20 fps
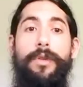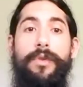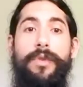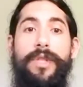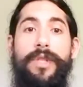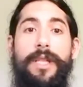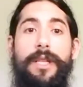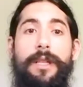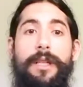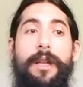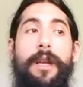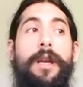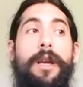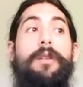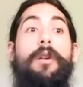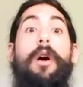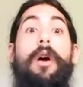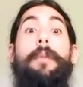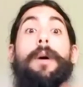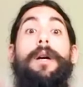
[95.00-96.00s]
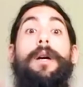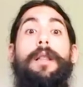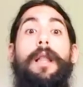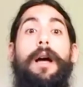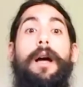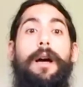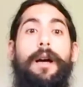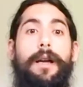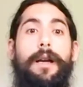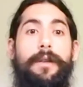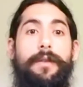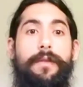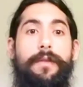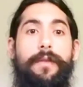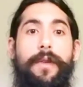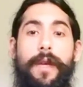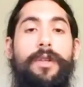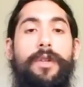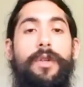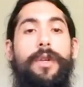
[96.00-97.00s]
you see it come alive.
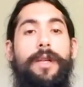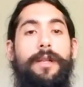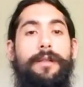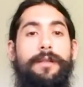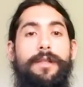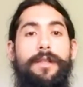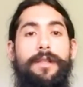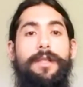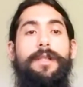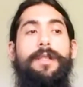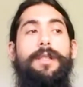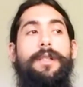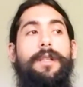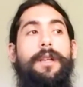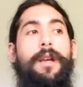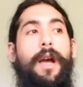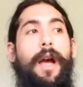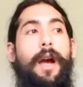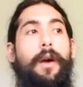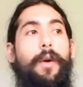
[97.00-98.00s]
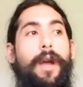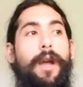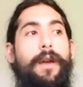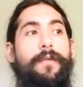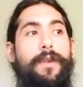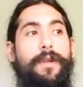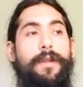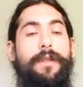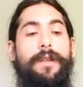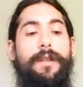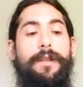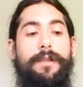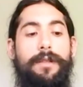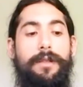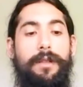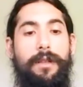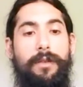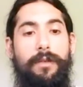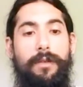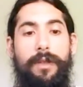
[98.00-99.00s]
You can see how everything is
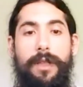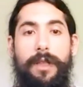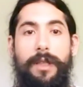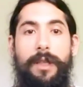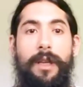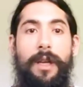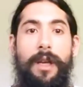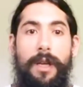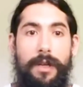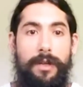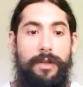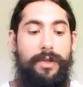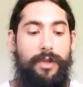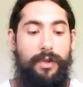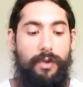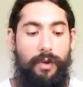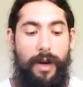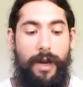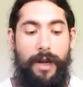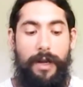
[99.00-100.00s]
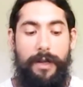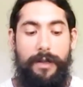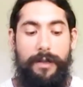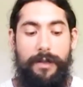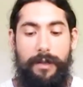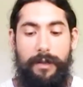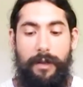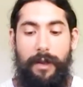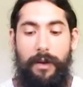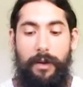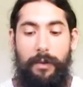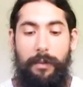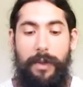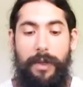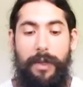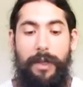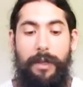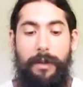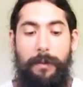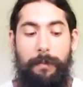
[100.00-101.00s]
literally charades that are
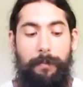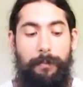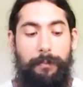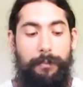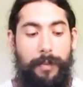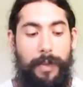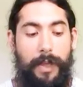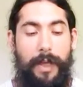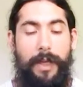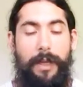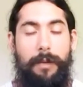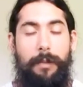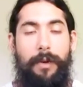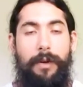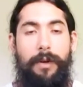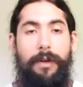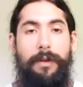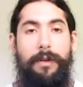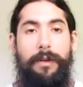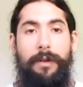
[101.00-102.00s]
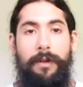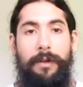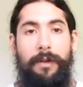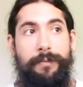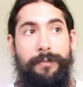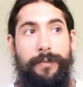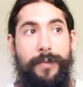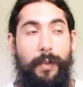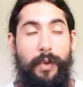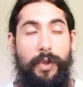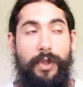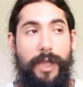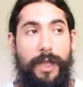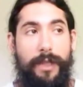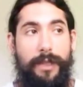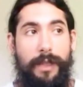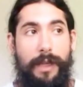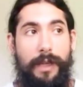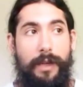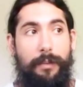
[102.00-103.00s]
being played upon,
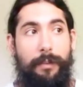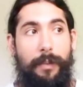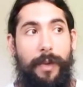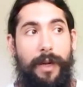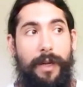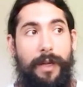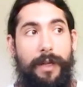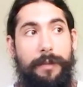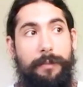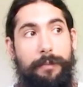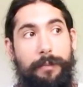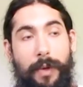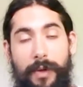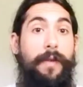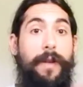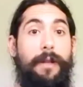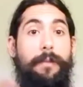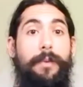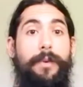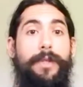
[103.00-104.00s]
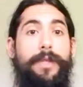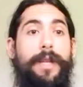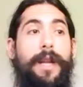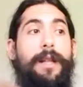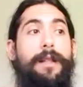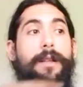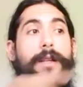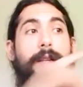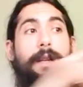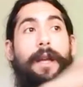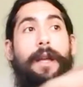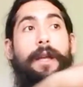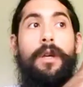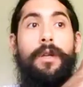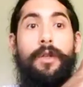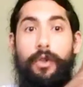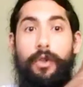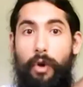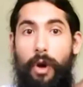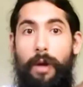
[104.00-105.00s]
projected out by developed personality
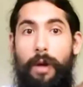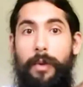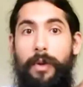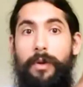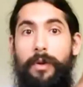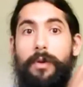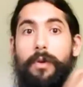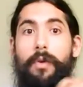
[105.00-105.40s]
and trauma.